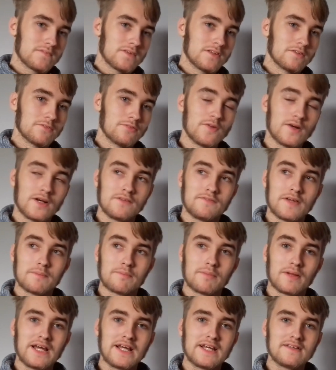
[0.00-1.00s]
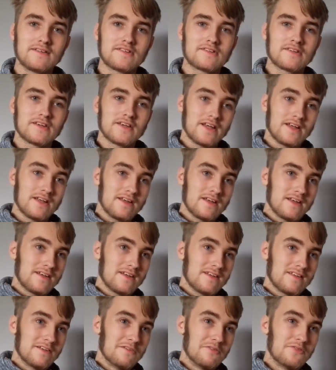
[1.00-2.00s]
the 5-year plans,
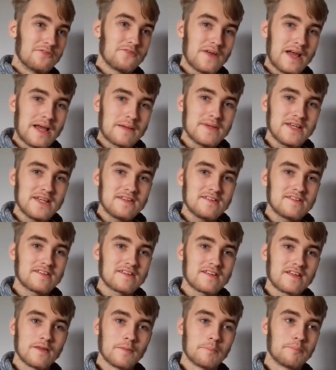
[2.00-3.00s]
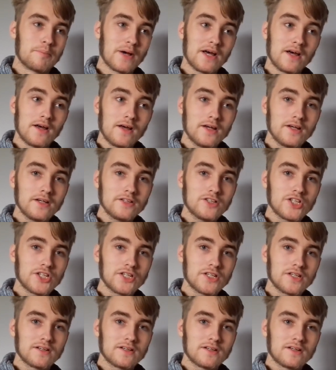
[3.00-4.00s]
the famines, the
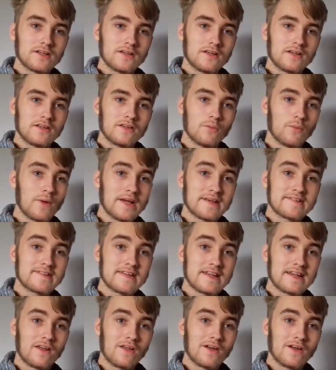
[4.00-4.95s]
purge. The West didn't